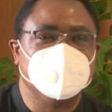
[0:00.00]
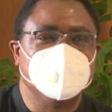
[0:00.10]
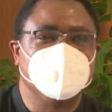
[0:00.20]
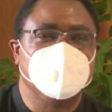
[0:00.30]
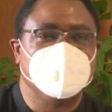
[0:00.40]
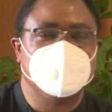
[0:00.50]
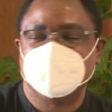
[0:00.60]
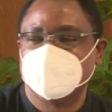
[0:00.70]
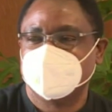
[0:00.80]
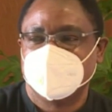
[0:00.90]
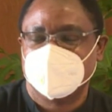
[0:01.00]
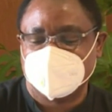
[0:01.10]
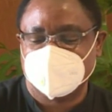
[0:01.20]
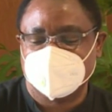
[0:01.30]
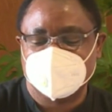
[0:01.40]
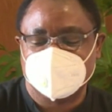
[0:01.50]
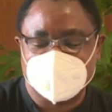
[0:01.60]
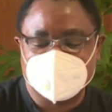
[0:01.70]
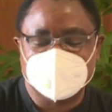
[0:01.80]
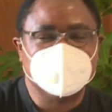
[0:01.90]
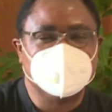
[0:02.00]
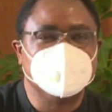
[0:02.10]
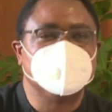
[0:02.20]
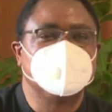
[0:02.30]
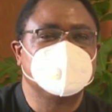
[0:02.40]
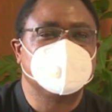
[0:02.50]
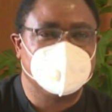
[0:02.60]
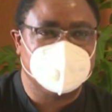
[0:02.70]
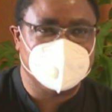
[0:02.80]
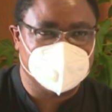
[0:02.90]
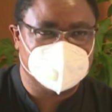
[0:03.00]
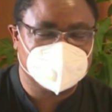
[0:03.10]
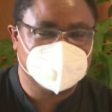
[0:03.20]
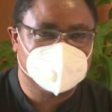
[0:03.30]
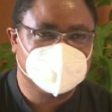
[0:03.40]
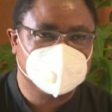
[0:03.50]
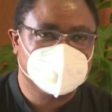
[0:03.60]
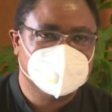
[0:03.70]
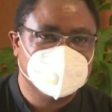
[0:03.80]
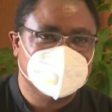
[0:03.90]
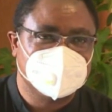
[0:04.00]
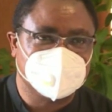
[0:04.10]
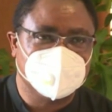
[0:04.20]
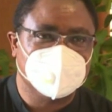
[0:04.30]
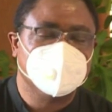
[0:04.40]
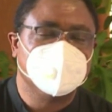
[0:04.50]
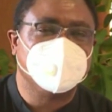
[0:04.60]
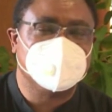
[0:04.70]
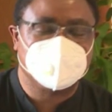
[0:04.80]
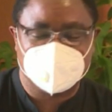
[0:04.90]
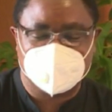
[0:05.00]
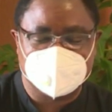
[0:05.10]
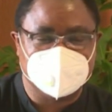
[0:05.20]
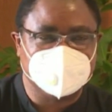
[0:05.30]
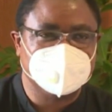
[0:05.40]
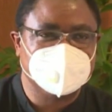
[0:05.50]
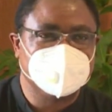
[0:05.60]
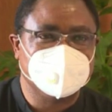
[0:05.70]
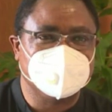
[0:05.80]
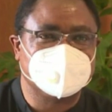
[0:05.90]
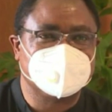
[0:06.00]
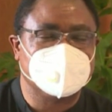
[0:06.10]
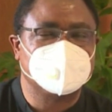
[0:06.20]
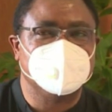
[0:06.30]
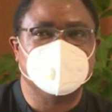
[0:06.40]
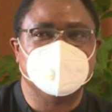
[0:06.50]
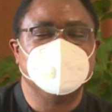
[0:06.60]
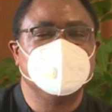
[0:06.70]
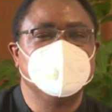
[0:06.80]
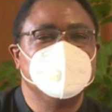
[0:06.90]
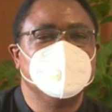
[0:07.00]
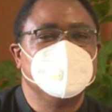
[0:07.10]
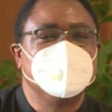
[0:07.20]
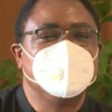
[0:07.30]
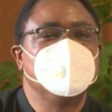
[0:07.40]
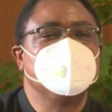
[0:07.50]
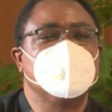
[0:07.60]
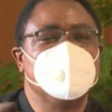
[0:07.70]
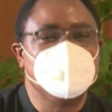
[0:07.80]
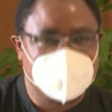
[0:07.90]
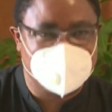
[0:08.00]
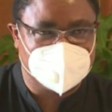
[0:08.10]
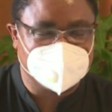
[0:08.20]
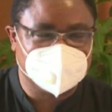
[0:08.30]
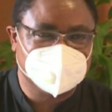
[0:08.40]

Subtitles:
the way learning is carried out. So virtual learning is actually not a new thing,